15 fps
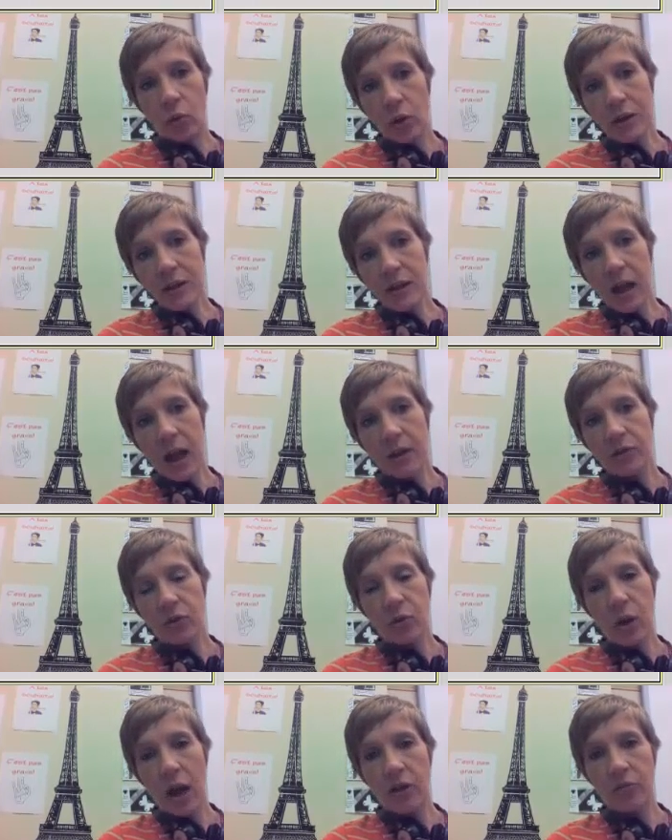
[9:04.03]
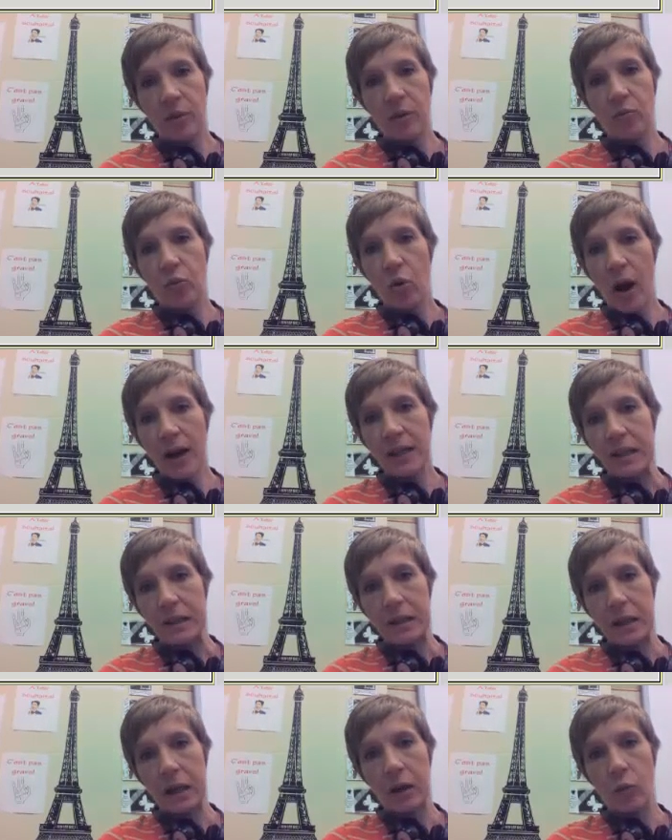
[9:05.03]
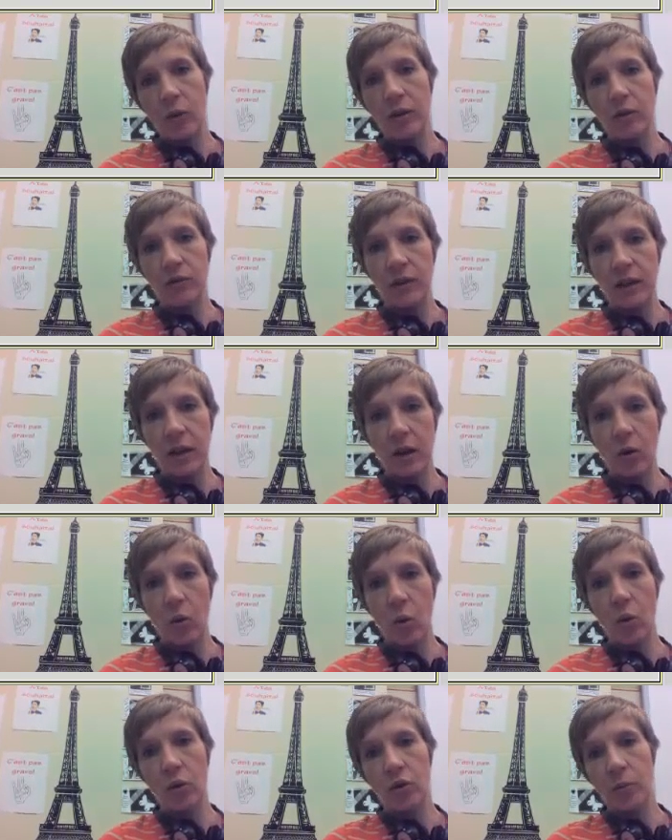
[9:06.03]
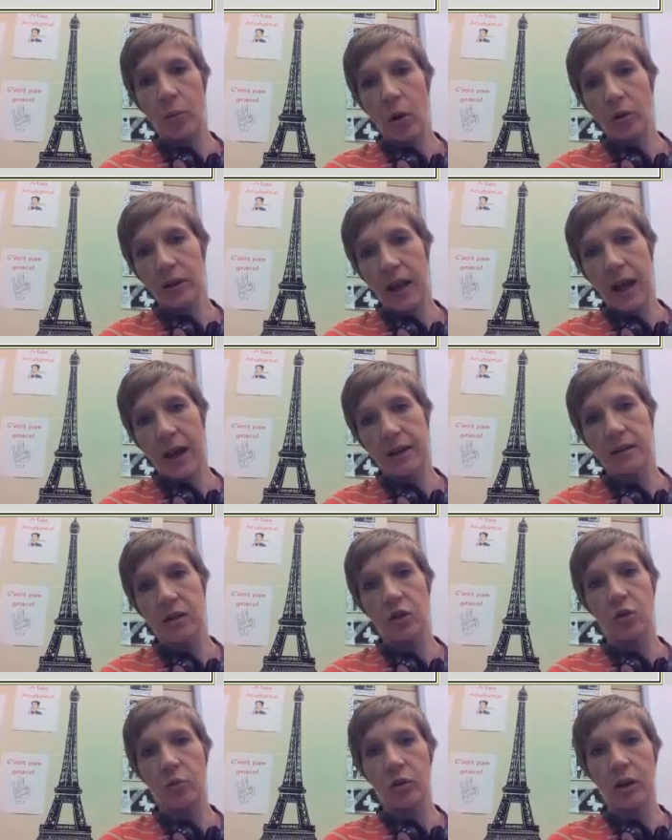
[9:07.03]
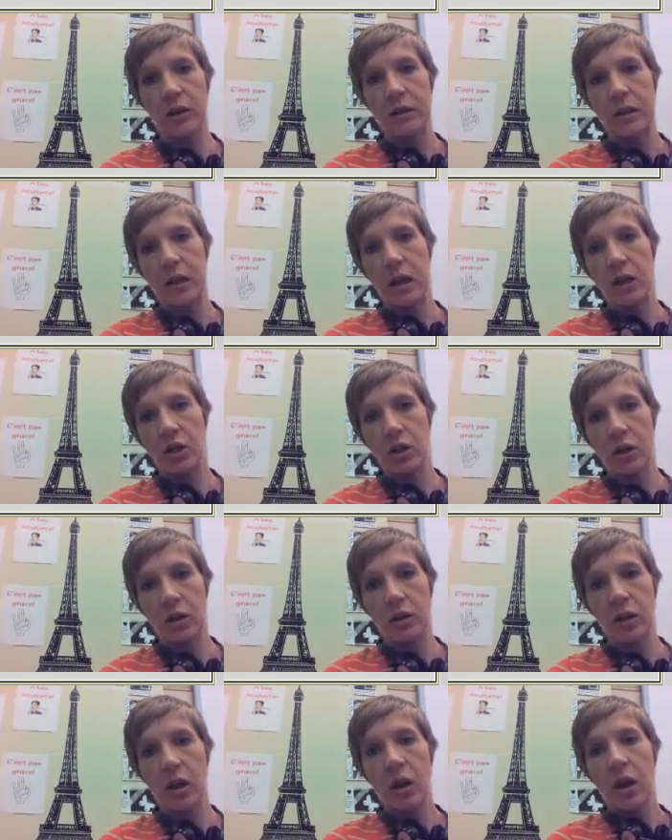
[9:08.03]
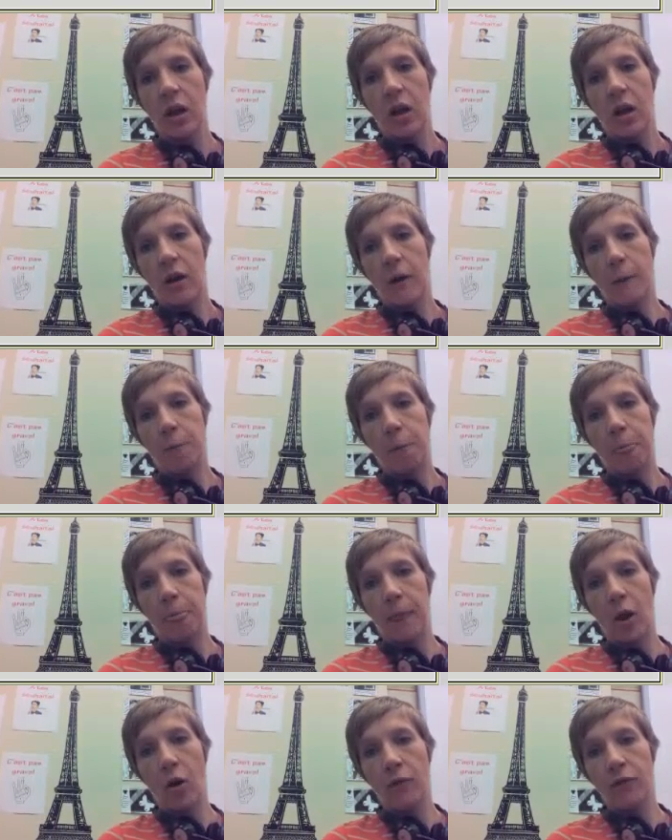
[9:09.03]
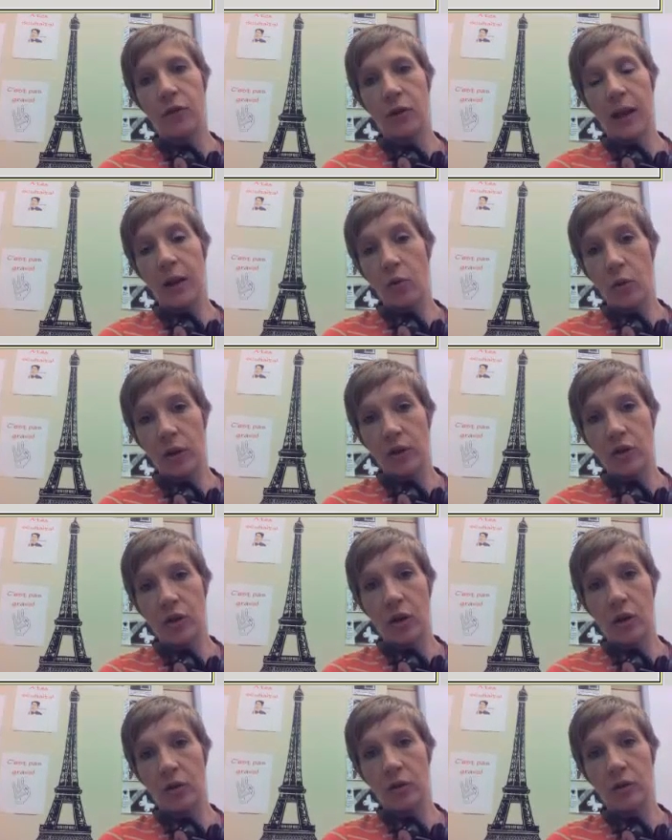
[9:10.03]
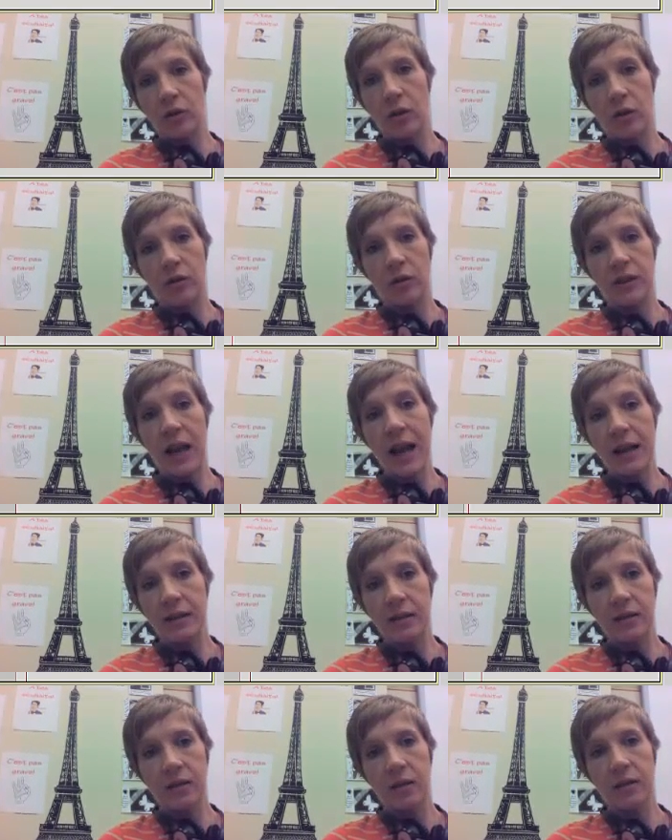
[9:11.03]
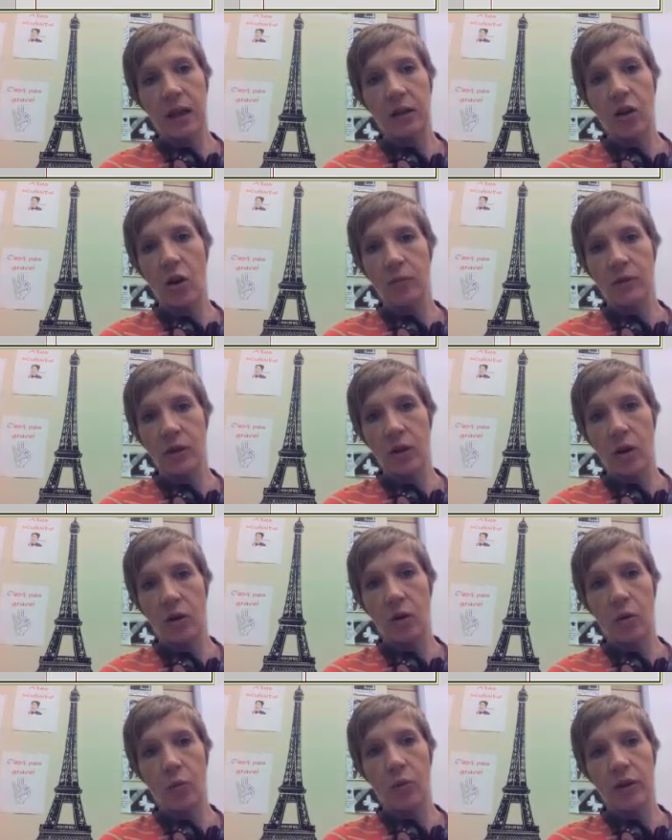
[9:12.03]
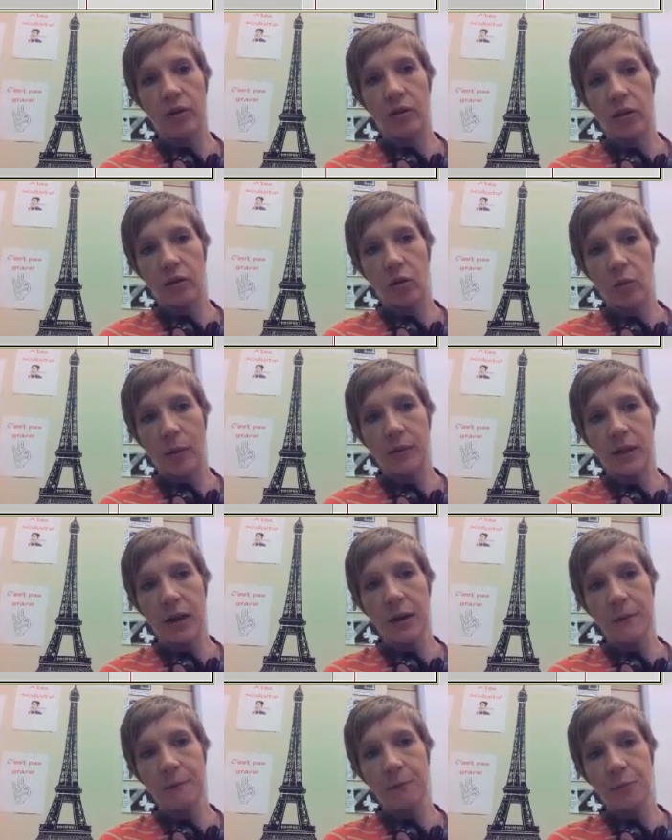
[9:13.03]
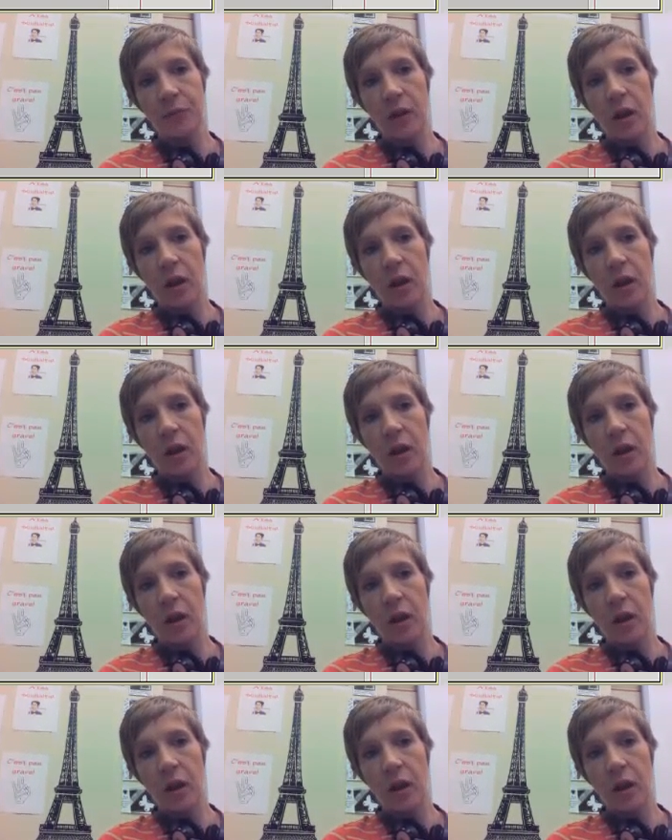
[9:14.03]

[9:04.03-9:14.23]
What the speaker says: voice after you have been practicing with the video or the podcast, the pronunciation of the language on the text that comes along with the website.